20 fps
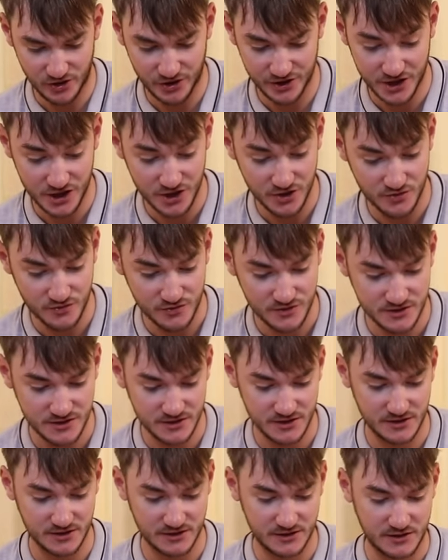I use
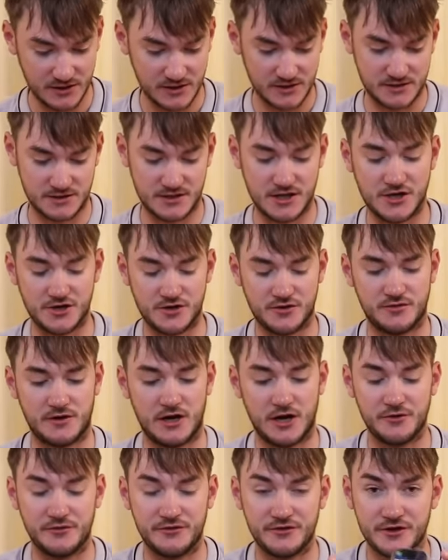so
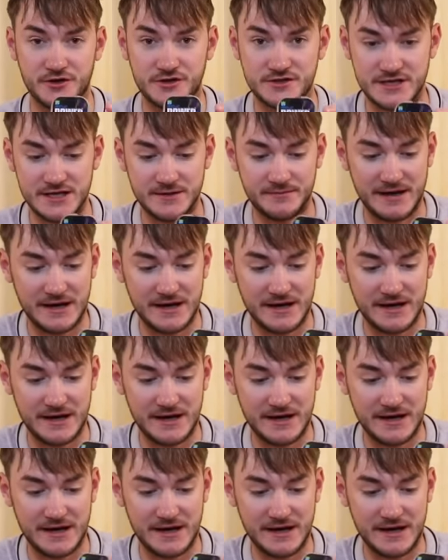013